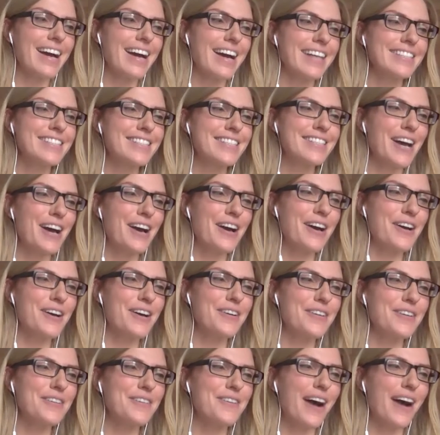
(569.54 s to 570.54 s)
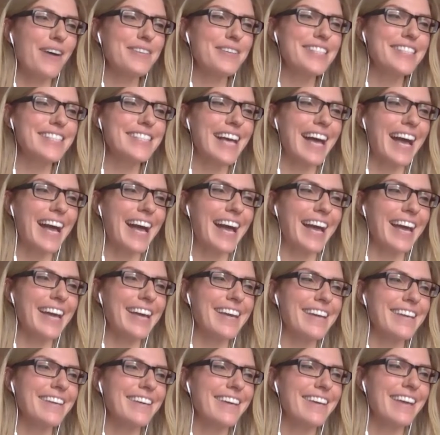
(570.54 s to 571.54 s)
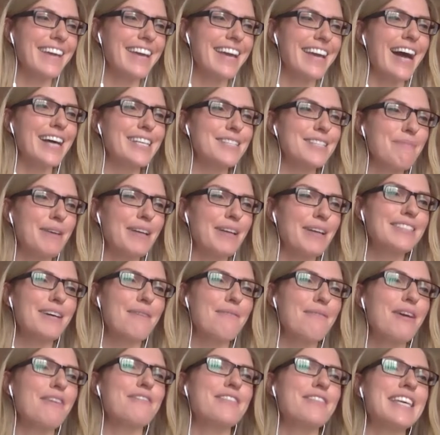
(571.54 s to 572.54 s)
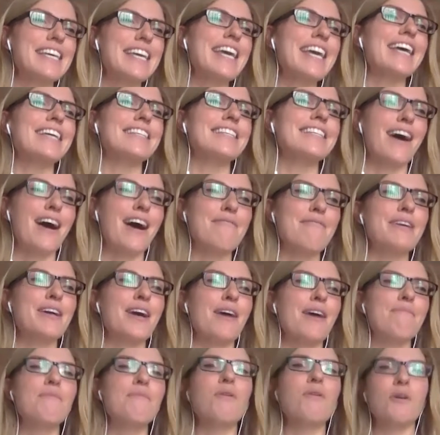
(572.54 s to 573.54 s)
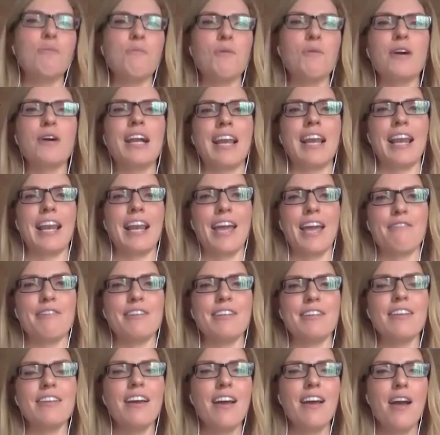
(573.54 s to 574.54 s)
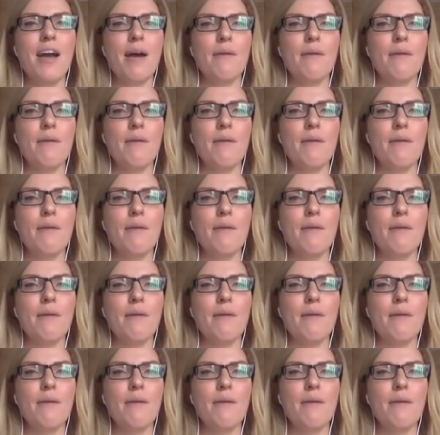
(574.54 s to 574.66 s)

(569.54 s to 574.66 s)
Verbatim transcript: so i would say it has built up over the years i've become more and more clear and